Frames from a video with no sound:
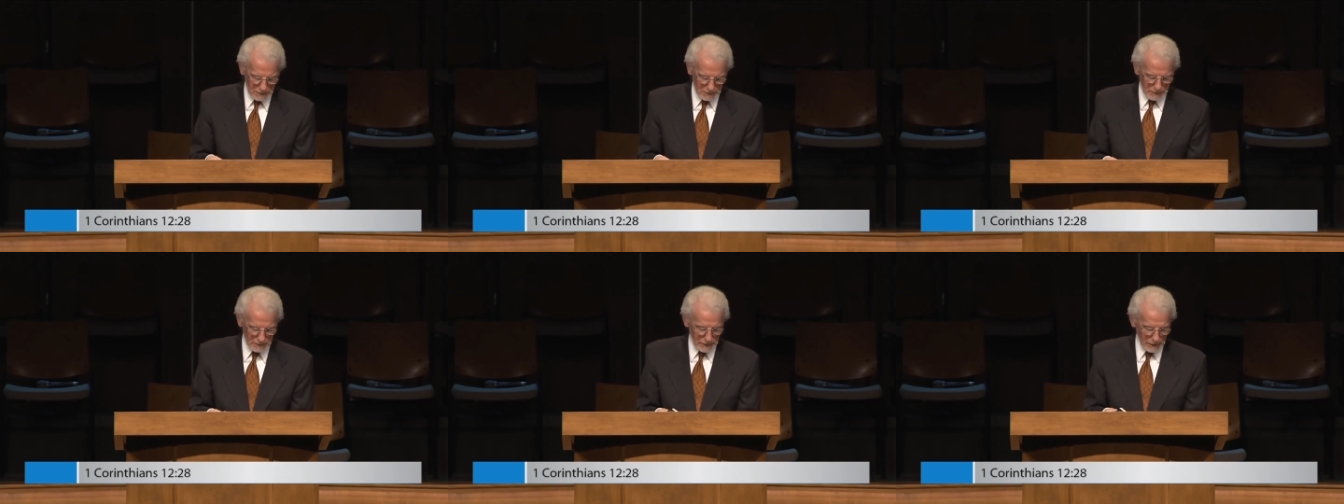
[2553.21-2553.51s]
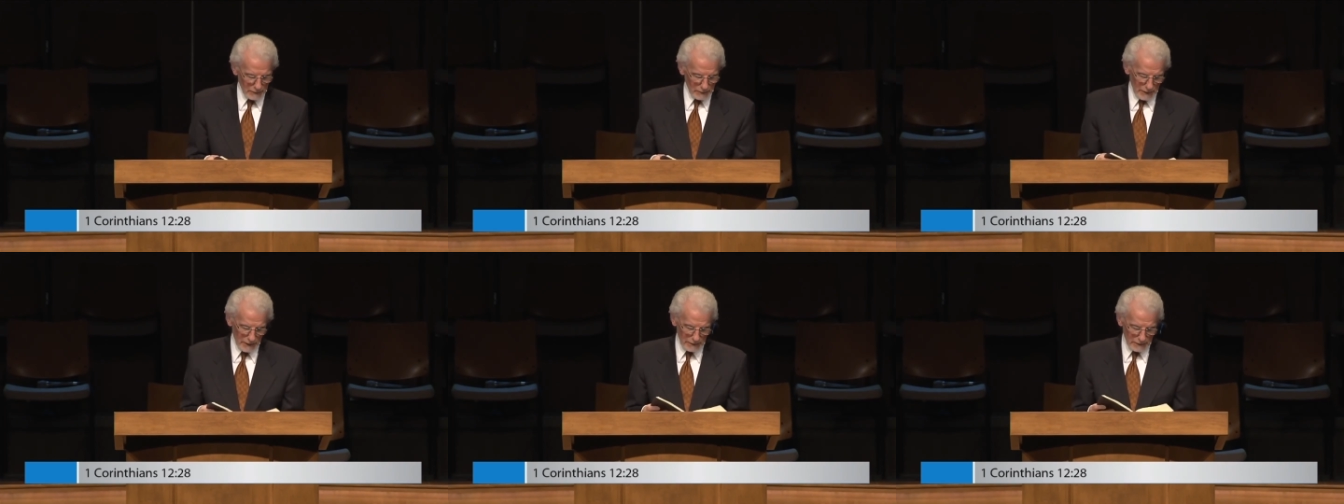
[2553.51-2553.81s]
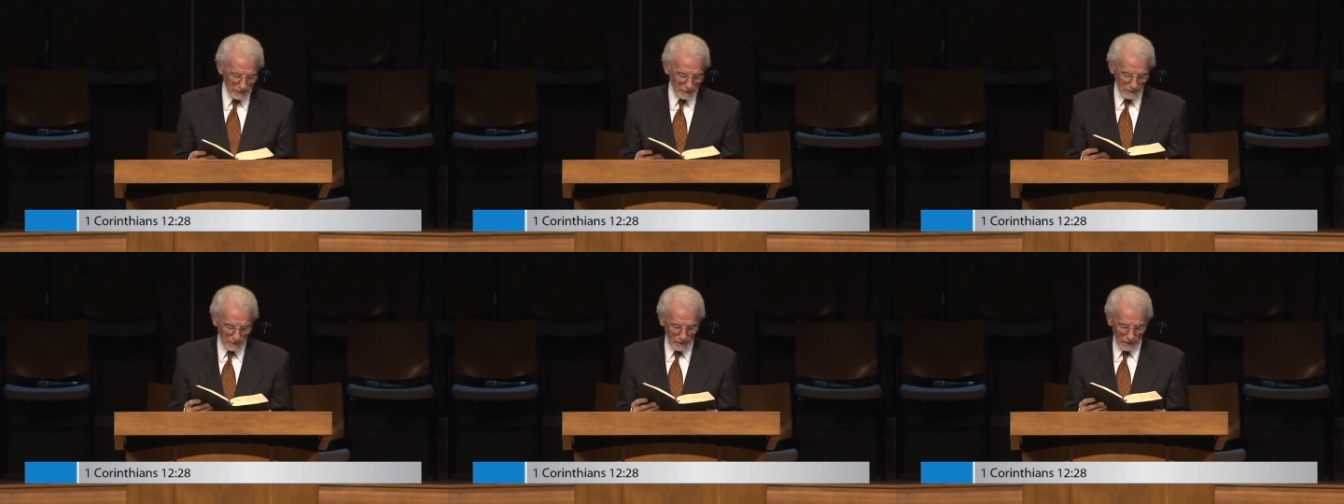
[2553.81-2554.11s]
You say, well,
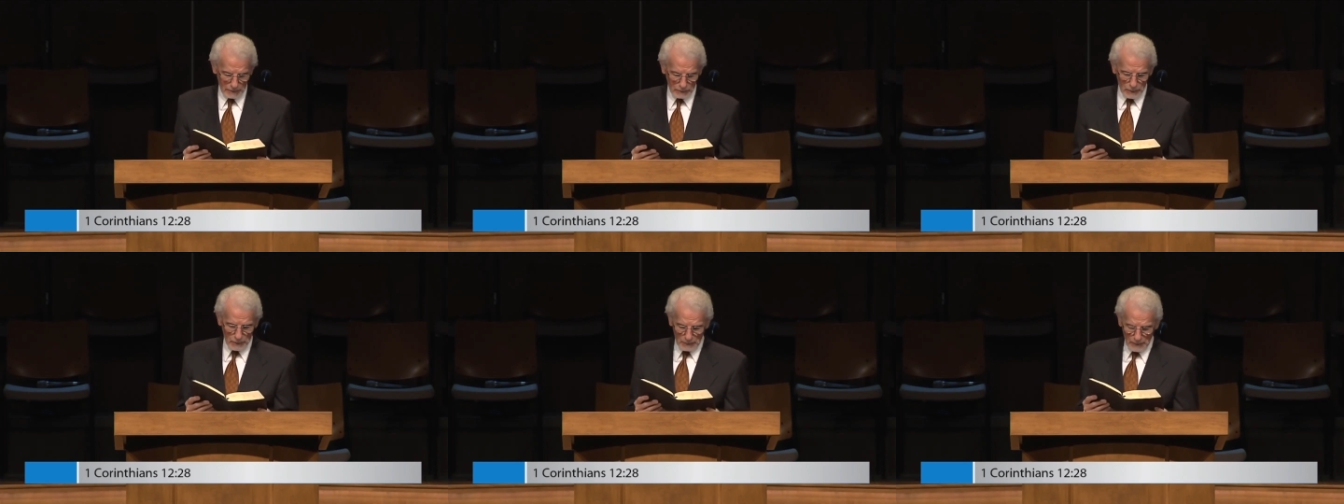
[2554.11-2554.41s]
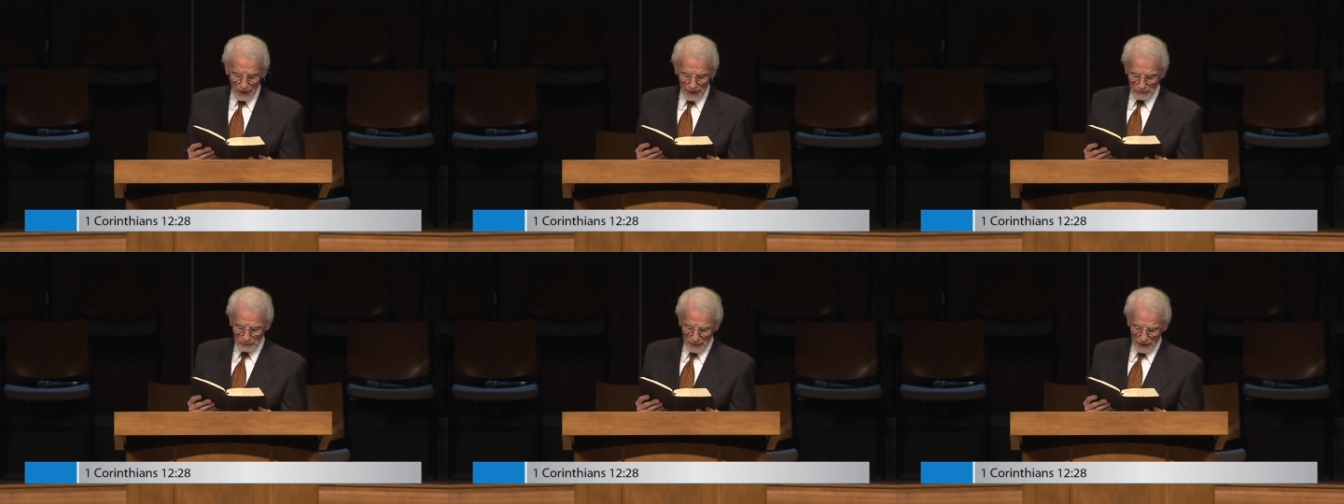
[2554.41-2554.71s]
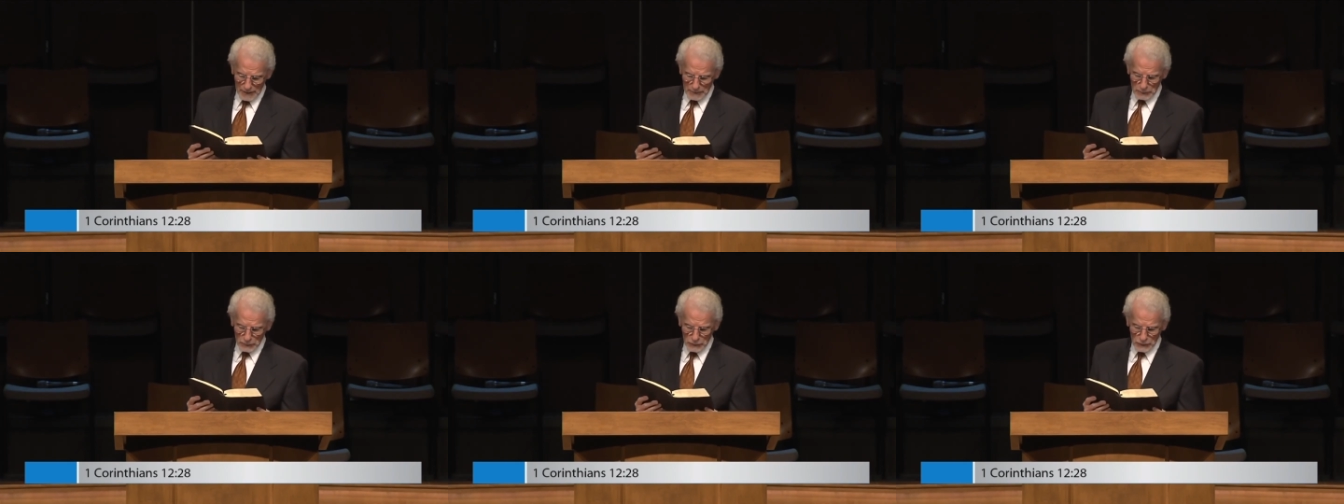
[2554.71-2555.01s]
that's not what my
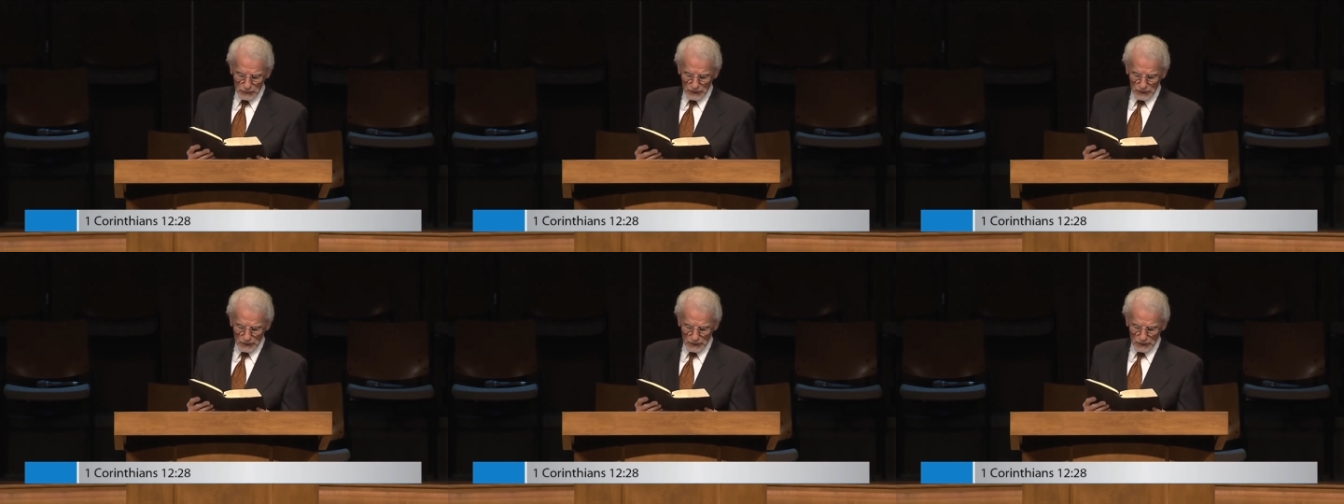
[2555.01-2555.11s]
Bible